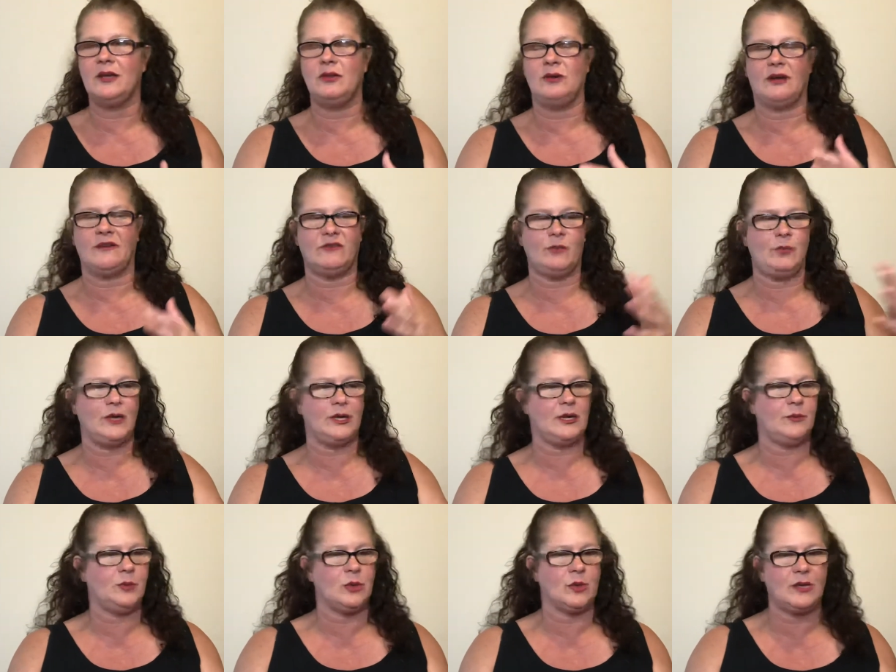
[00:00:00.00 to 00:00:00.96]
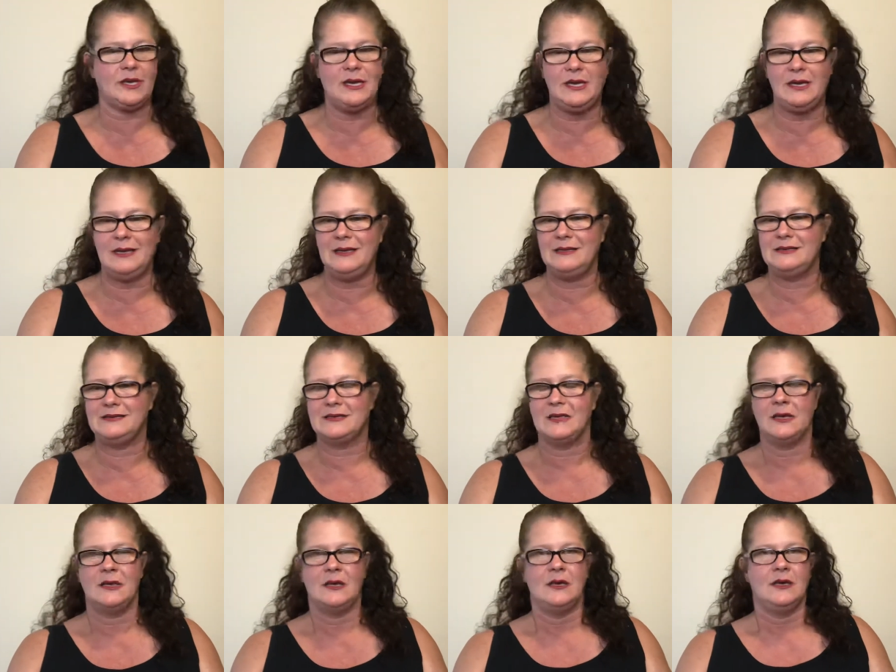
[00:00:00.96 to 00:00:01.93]
you have to pick up your kids,
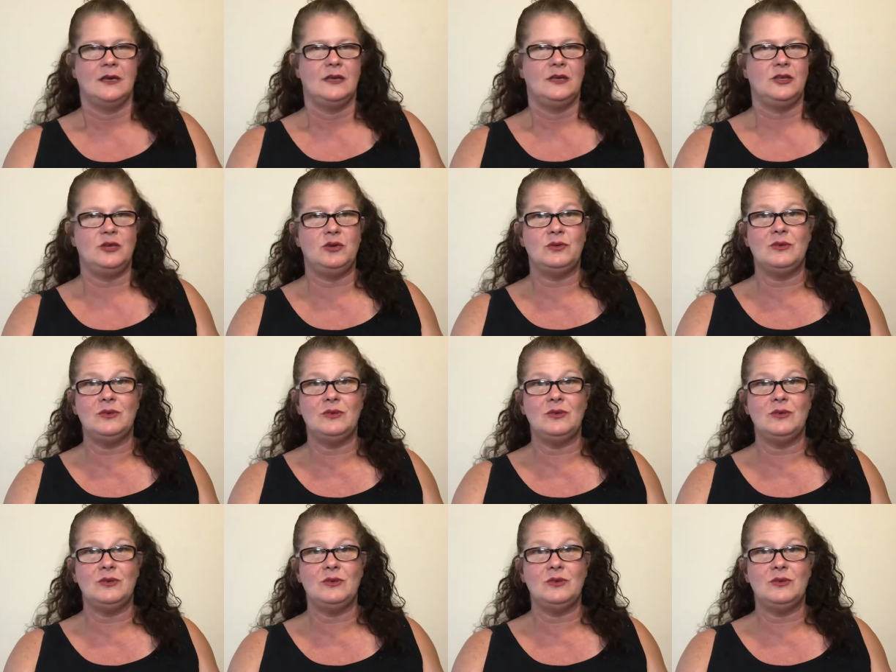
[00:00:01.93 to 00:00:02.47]
you